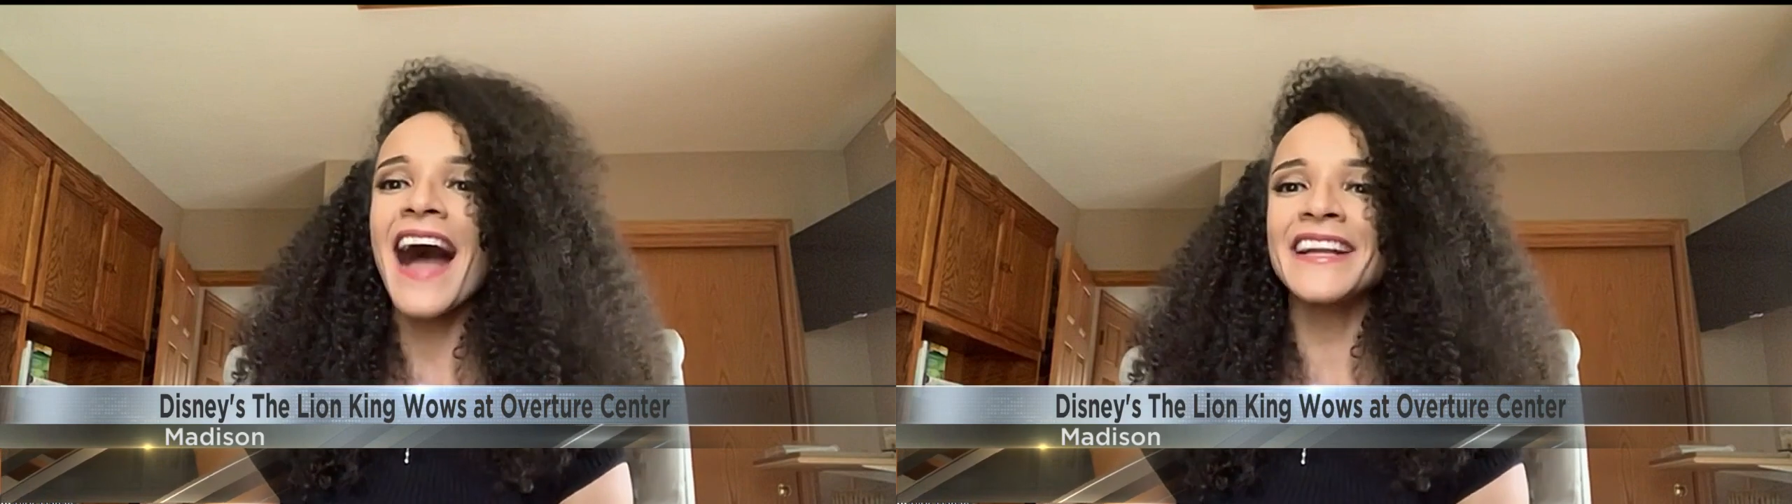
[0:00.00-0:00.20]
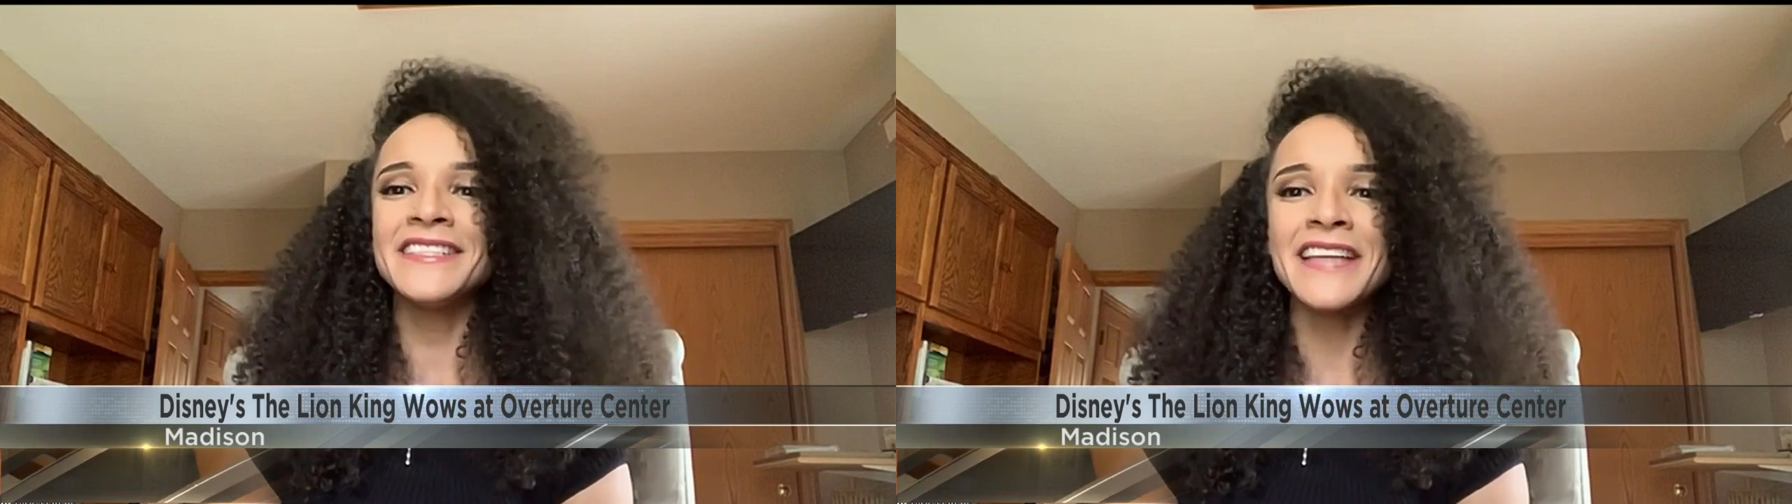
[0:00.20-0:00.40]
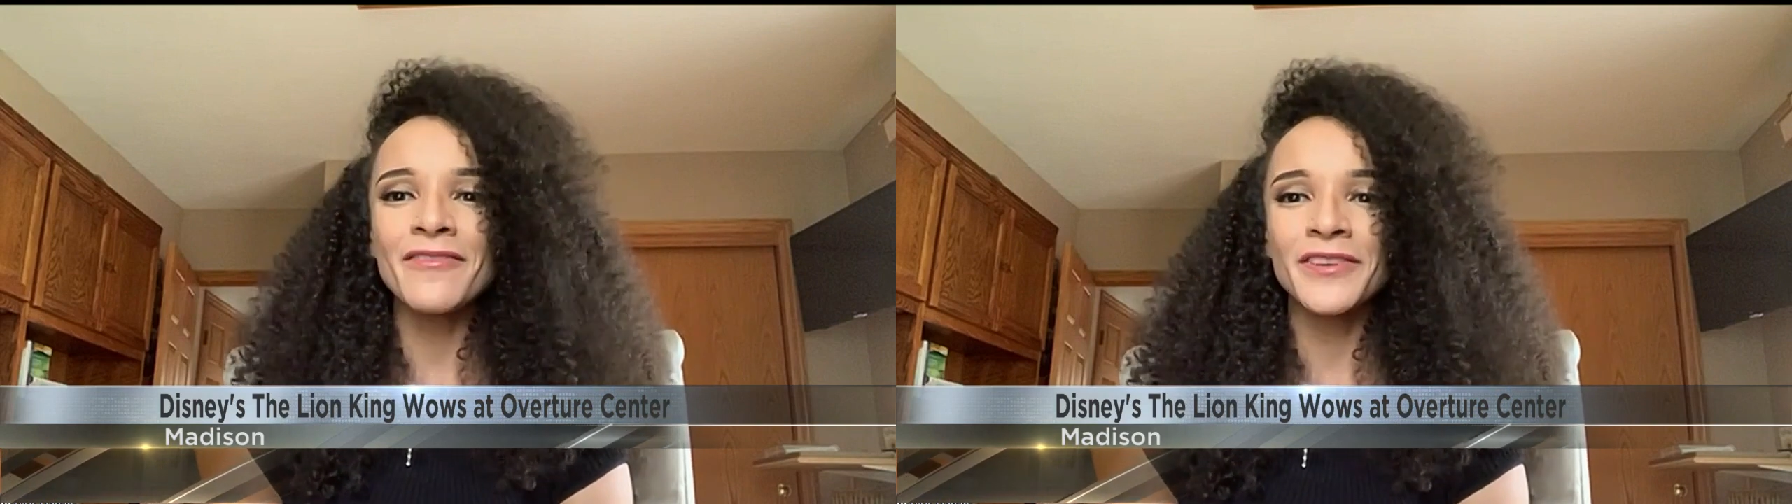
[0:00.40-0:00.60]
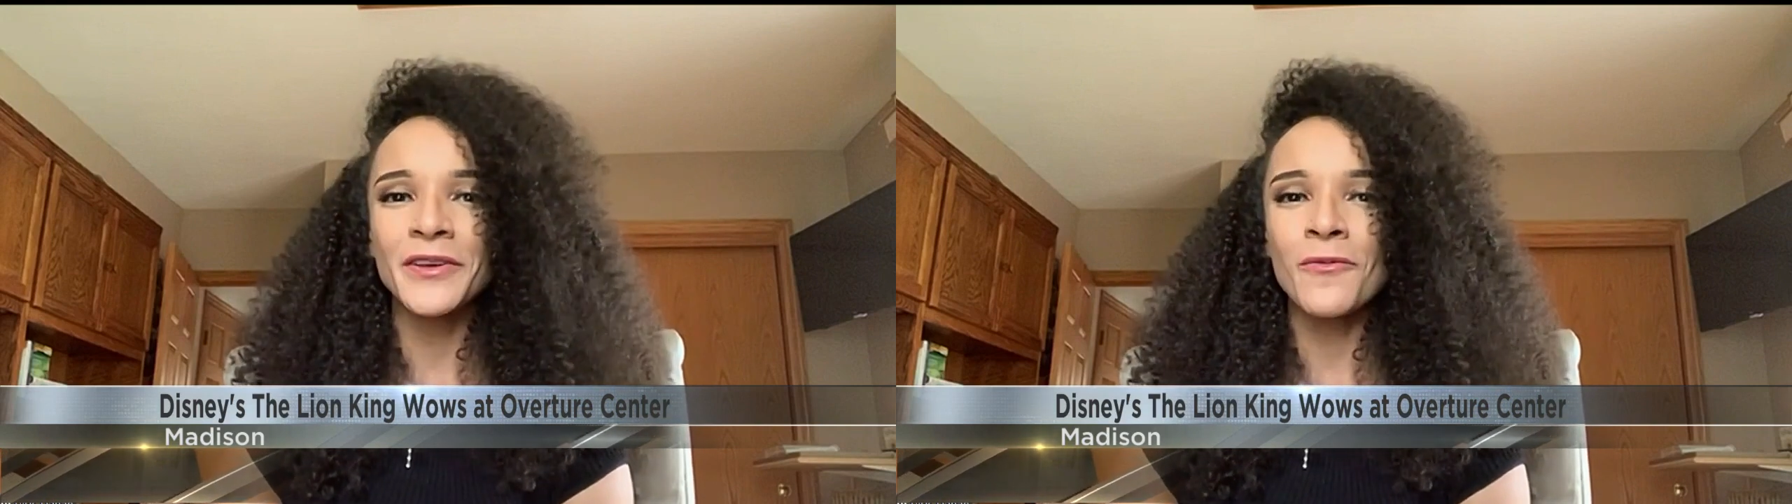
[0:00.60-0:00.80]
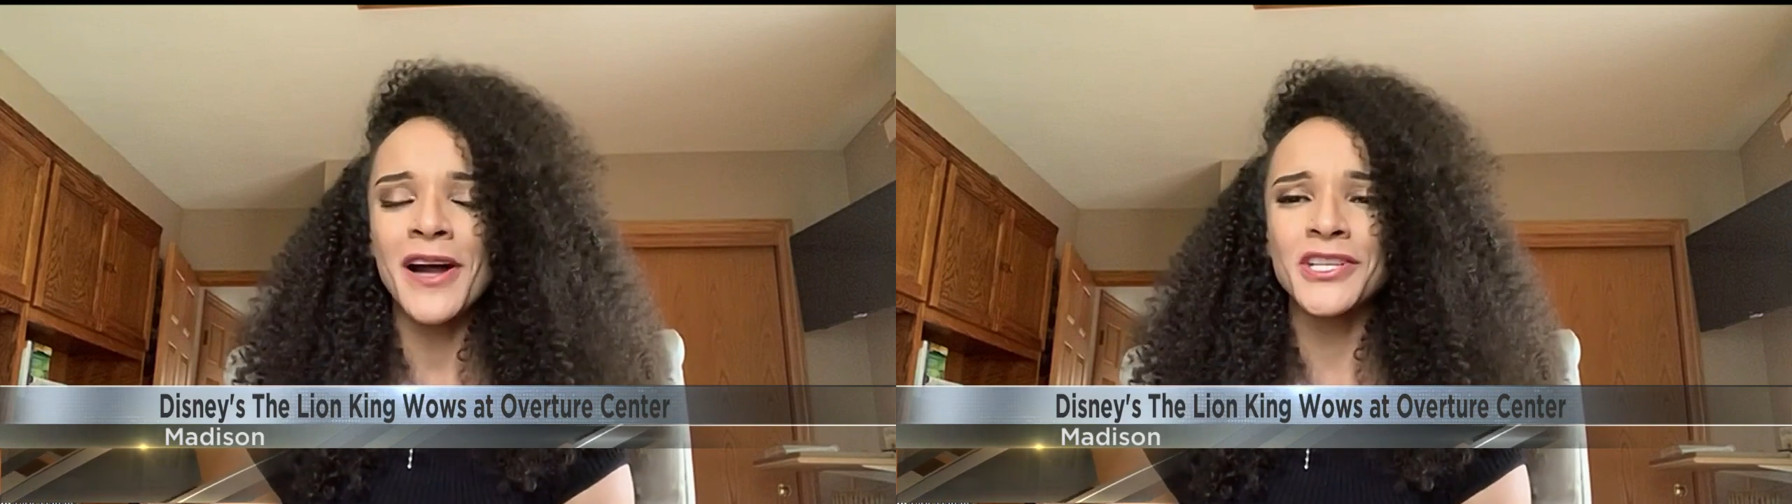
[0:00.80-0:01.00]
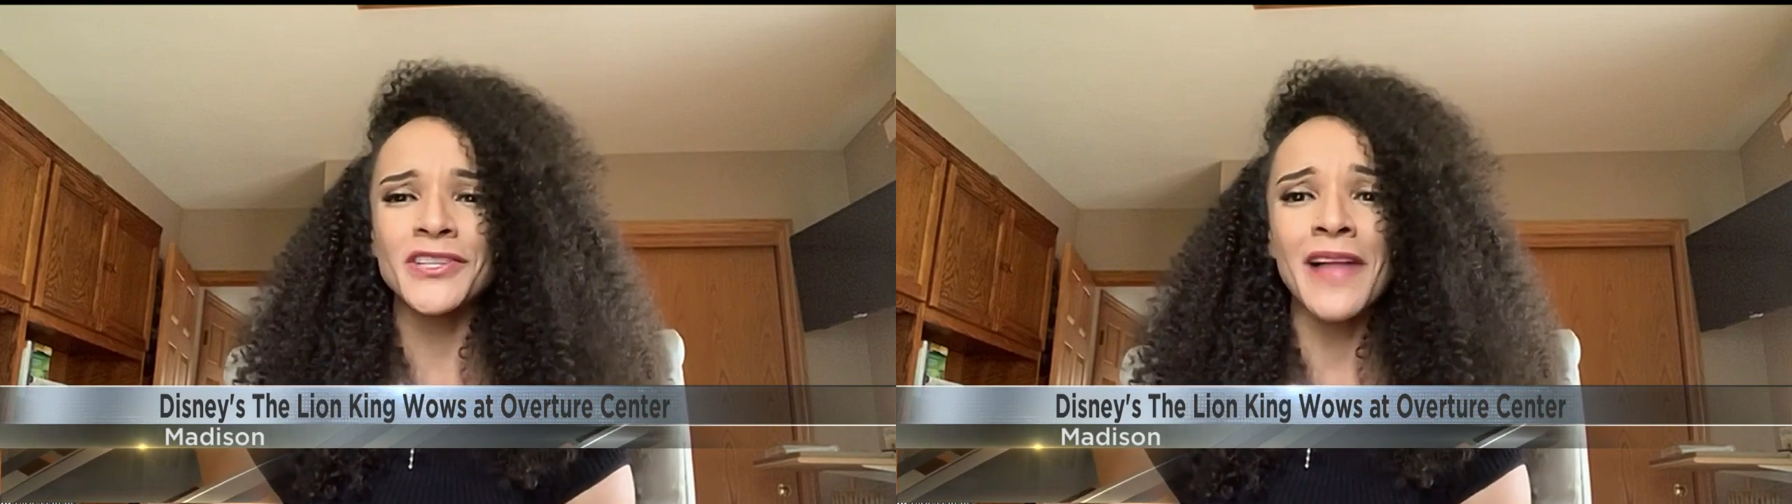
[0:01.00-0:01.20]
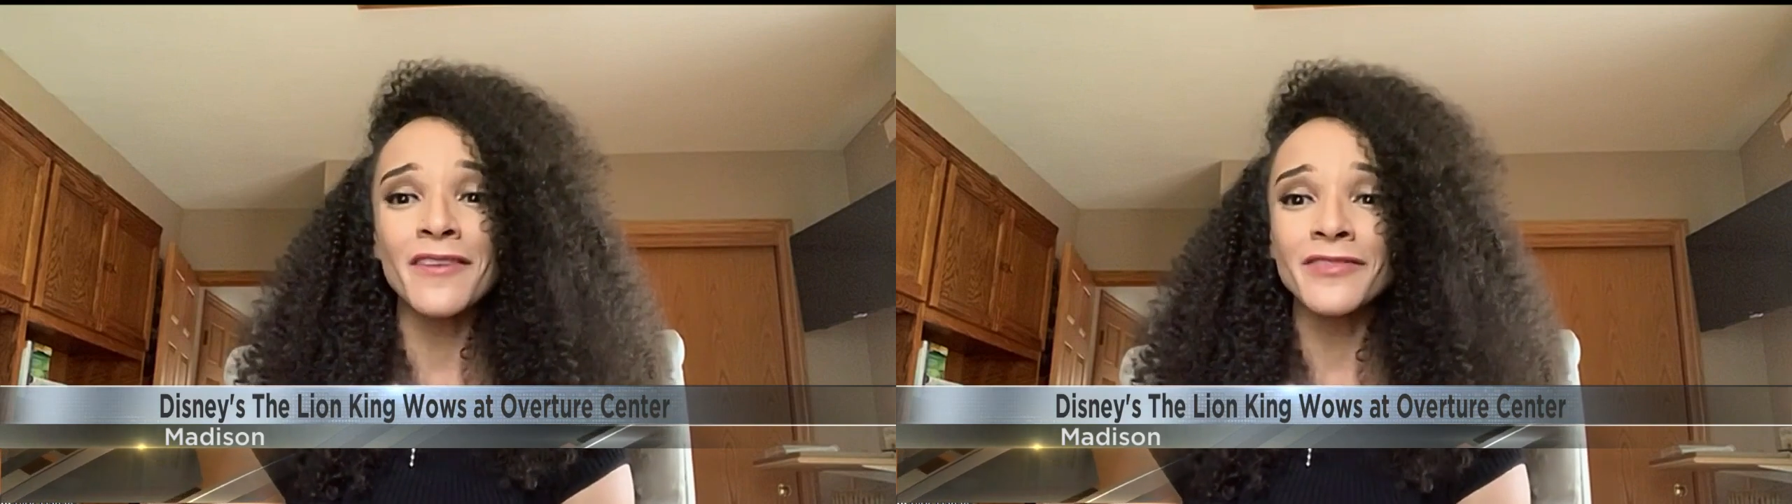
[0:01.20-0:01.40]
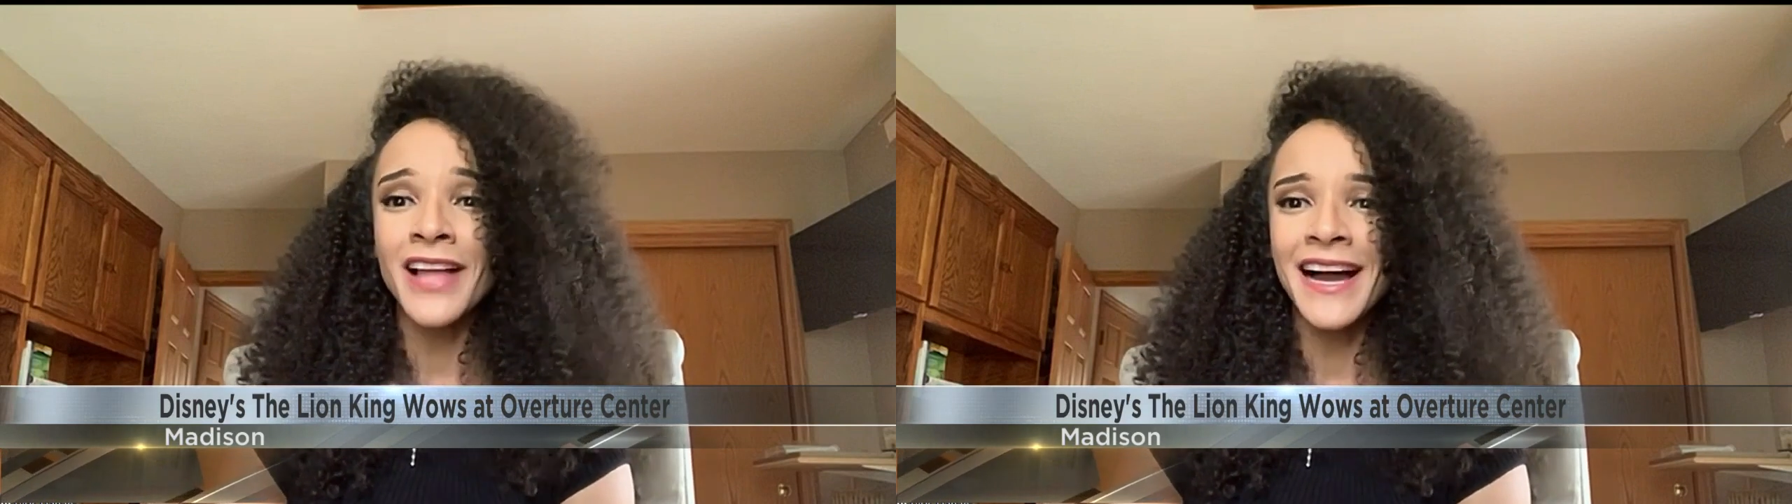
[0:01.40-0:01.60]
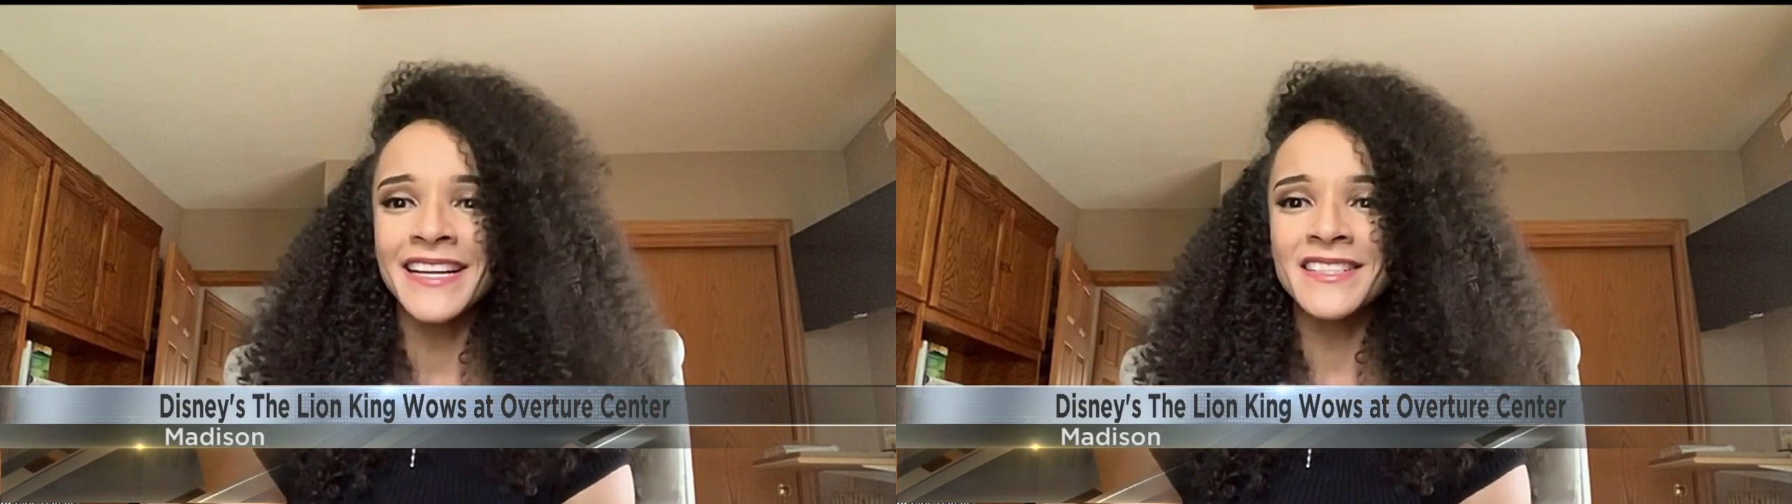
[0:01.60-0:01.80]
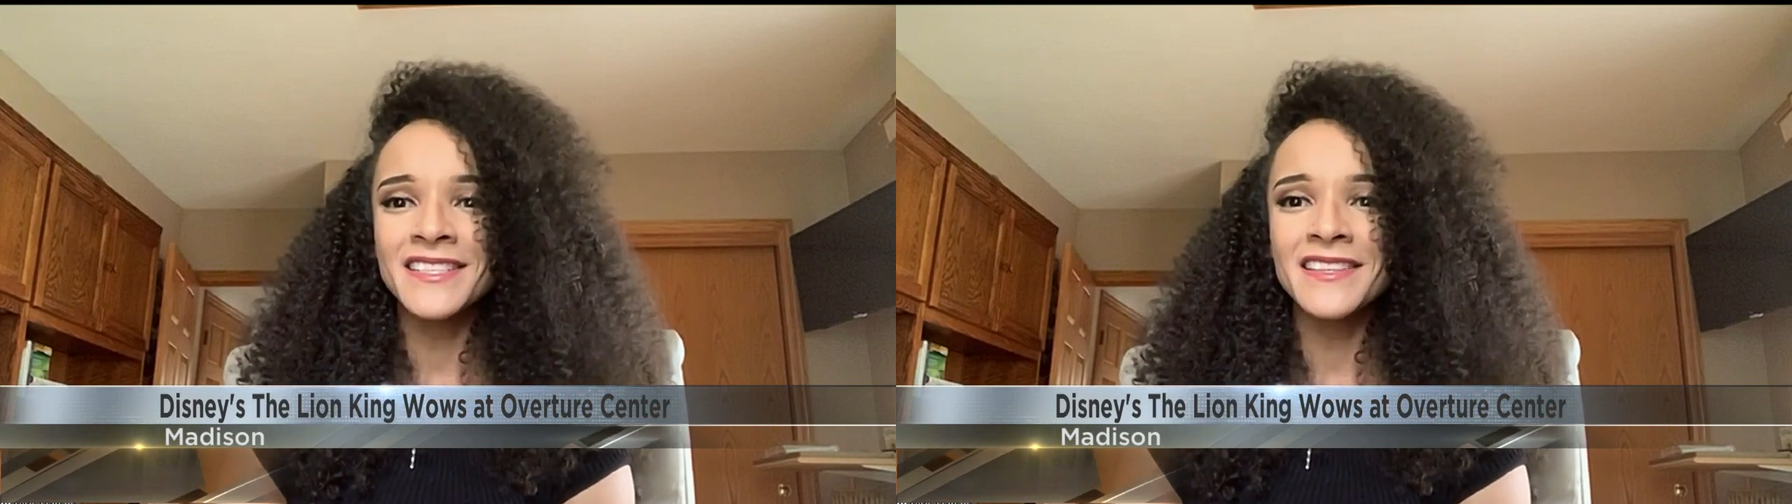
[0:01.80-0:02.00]
I definitely watched a lot of
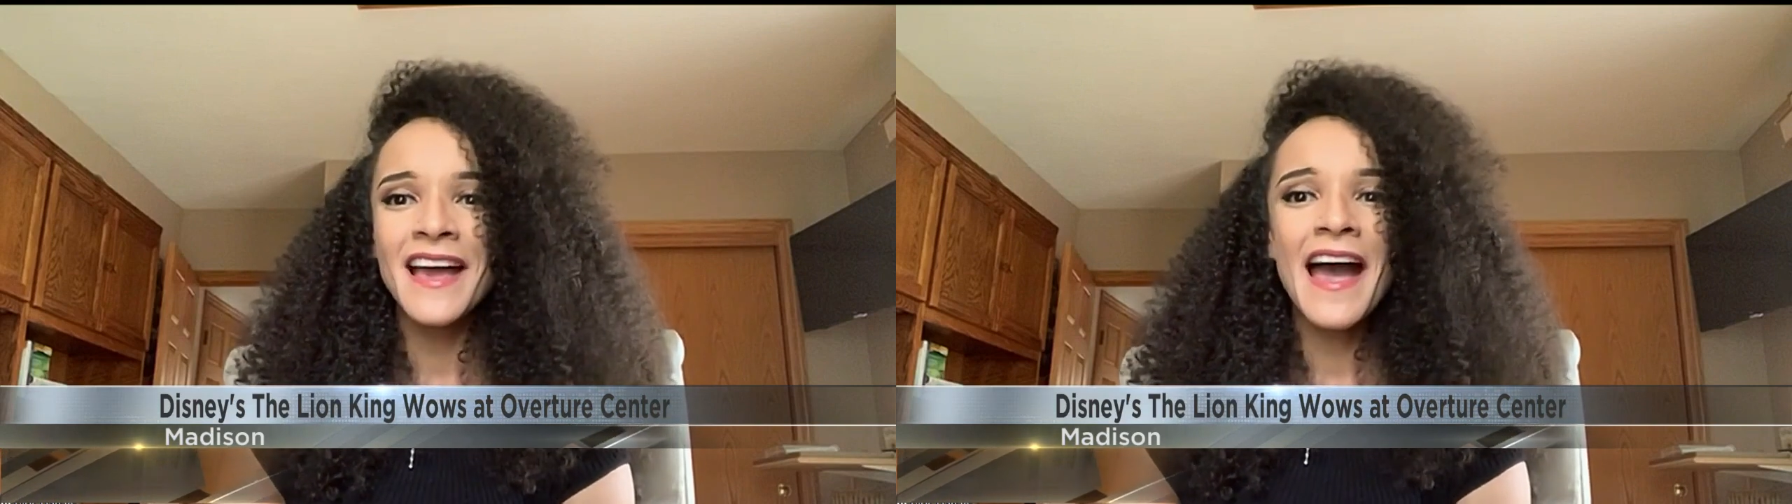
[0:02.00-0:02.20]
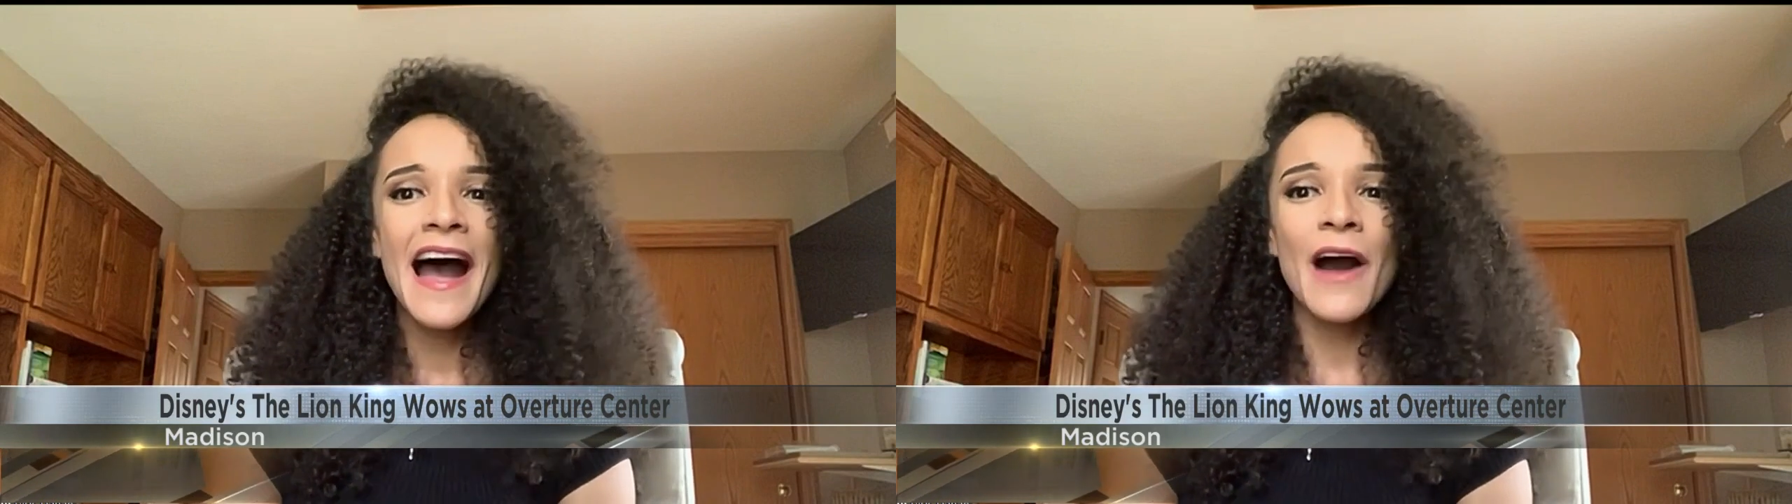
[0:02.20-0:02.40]
lions, mm-hmm.